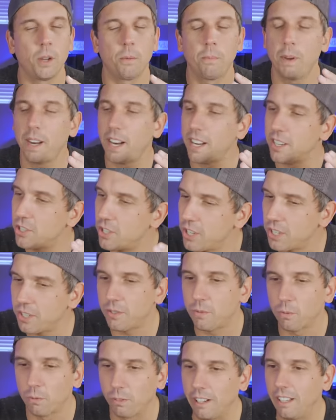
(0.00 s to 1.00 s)
But I
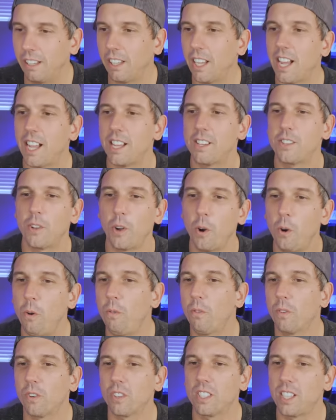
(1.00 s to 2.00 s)
just realized
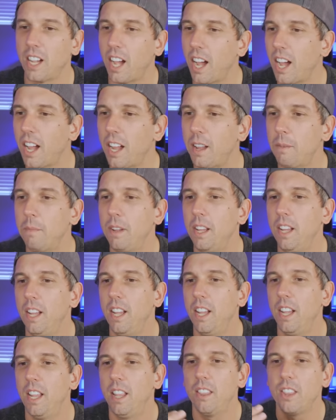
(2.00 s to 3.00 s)
over time
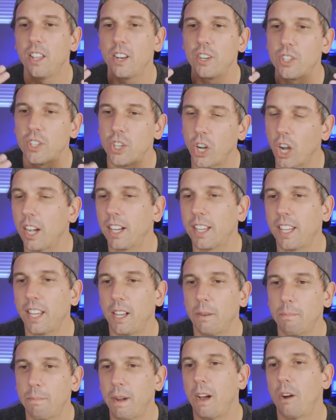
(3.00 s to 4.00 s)
that
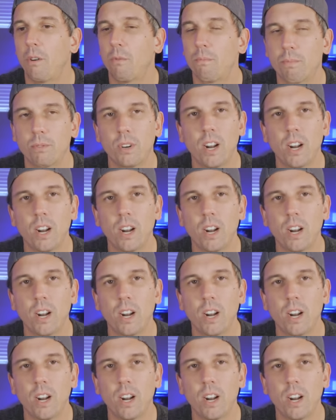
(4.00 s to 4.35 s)
talking about